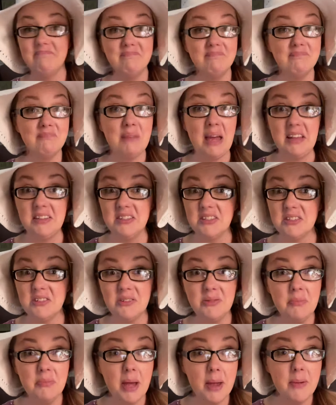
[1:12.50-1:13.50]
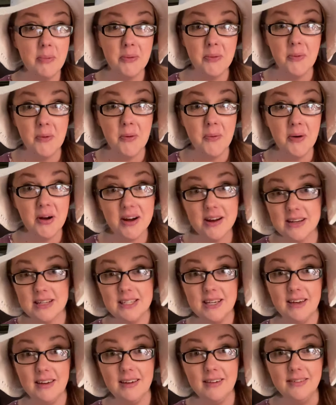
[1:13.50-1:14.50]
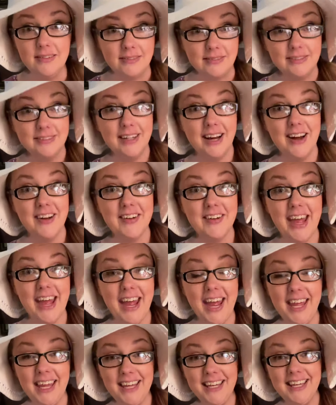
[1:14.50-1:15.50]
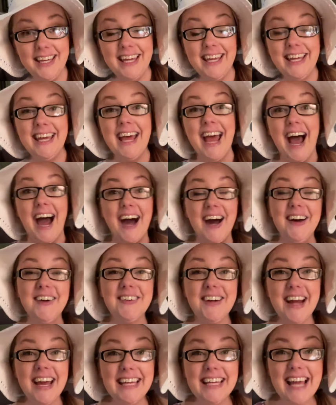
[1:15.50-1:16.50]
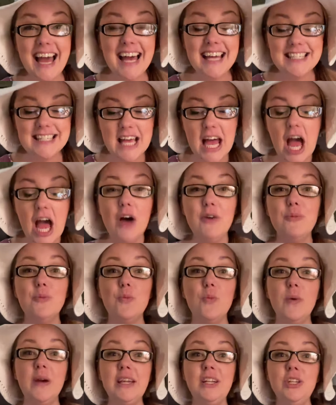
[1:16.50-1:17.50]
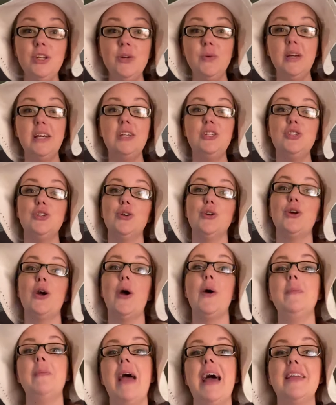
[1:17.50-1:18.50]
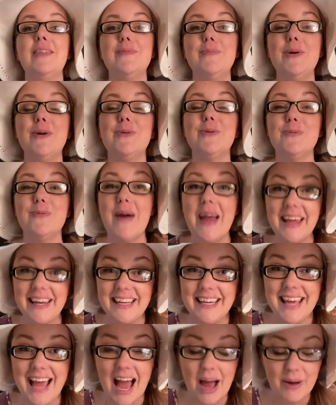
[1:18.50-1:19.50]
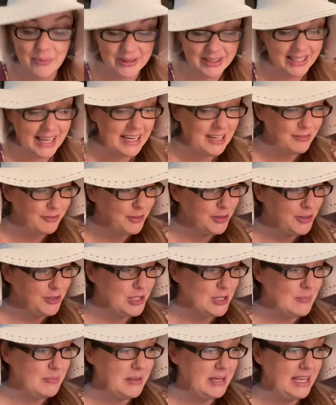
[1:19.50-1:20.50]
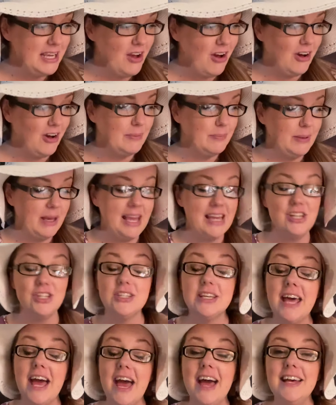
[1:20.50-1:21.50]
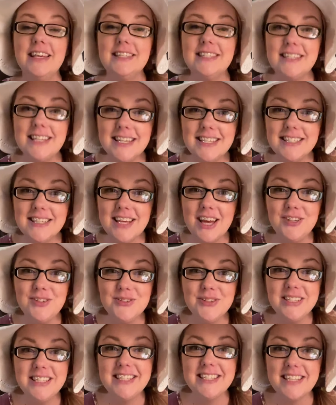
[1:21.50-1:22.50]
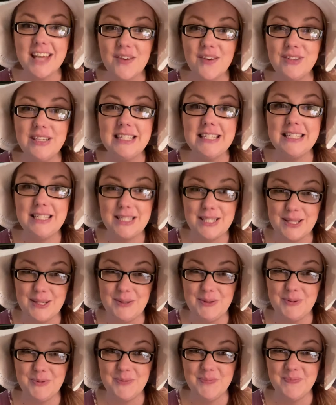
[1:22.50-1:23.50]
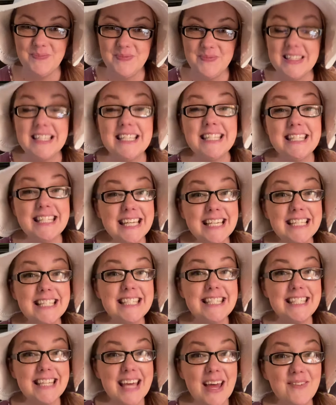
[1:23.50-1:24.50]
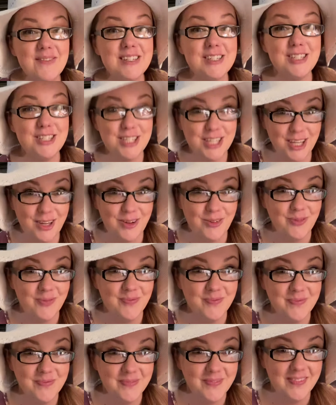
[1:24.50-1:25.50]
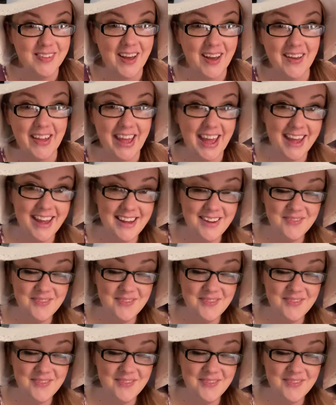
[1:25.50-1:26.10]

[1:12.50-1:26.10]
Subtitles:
pencil and paper will work too, okay? All right, guys, when you get your Go Math book ready, I would like for you to be on page 672, 672, okay?